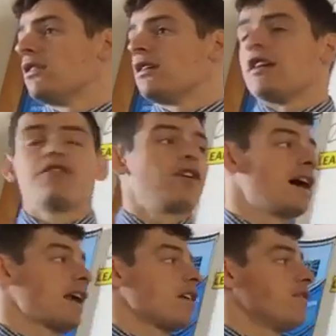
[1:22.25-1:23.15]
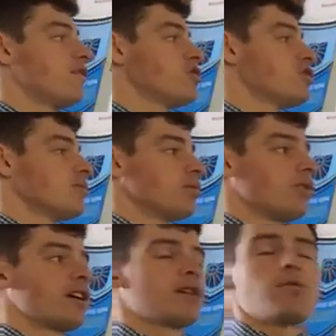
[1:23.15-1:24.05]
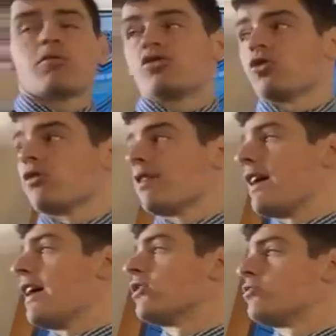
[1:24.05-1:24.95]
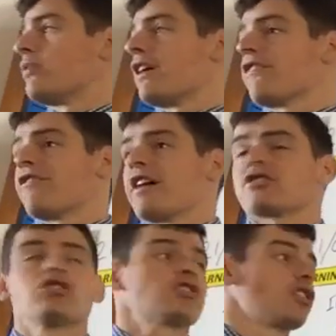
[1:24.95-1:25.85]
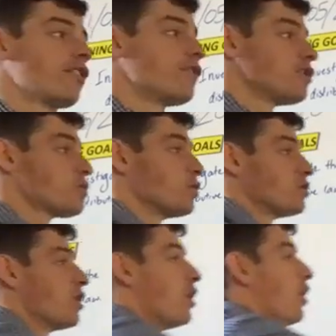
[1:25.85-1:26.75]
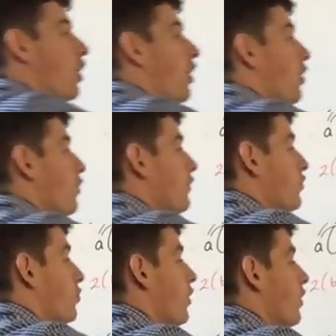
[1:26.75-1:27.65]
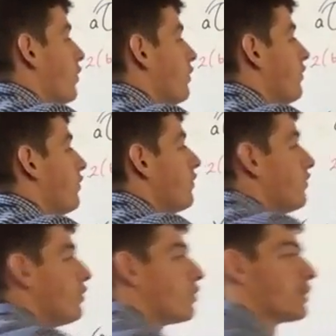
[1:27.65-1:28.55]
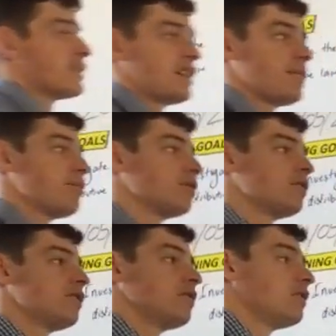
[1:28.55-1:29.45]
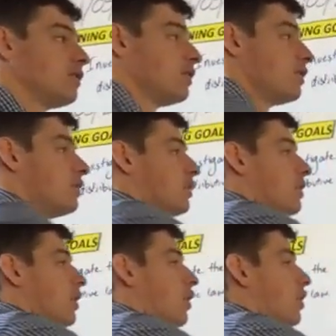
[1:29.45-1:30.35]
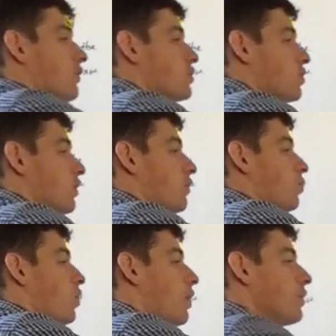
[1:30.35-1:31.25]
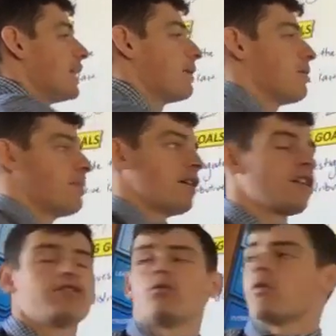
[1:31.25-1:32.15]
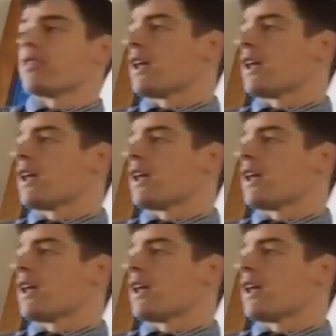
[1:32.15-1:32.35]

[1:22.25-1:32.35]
If I had a division applying, and when we're talking about our algebraic fractions, so if this was over 12, for example, over 12, why would that be powerful? What would that